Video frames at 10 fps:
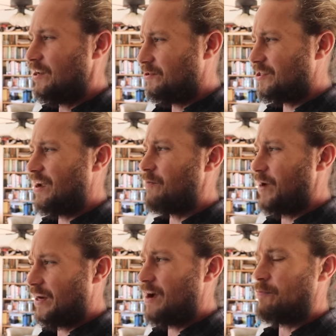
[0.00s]
Usually I
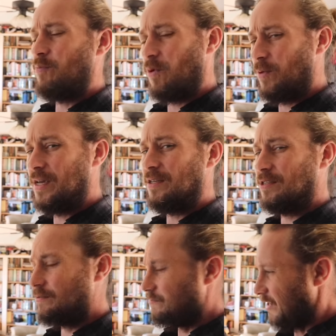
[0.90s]
wait a couple more
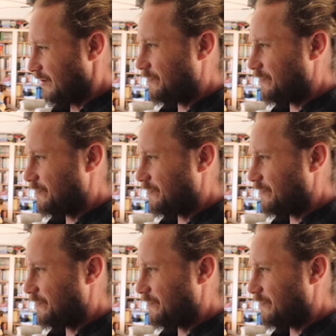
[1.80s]
weeks, you know,